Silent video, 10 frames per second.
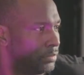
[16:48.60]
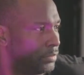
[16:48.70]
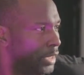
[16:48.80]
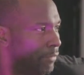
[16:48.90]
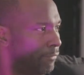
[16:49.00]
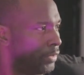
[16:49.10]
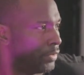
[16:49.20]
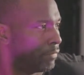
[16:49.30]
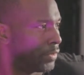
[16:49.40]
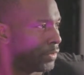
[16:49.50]
I failed
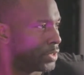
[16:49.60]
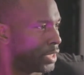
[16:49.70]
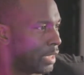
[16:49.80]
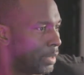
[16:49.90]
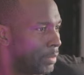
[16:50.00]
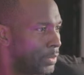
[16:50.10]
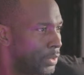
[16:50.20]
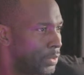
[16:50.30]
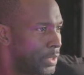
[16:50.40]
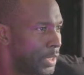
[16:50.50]
the first time I went to
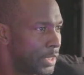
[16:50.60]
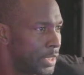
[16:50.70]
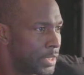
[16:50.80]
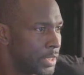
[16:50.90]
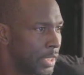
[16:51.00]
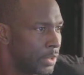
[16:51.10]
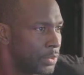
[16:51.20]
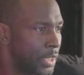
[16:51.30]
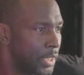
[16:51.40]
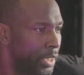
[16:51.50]
go take the test. I got to go
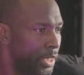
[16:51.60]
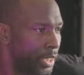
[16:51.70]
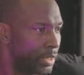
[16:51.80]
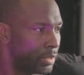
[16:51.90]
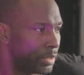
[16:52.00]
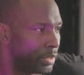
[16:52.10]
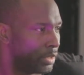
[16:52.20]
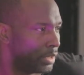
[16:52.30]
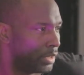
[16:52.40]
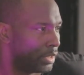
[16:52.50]
take it again.
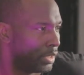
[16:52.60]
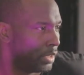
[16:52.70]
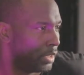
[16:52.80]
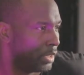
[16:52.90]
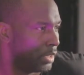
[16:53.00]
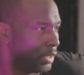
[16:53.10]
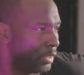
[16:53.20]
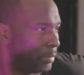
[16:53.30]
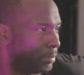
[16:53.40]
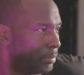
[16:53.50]

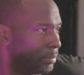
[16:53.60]
Um,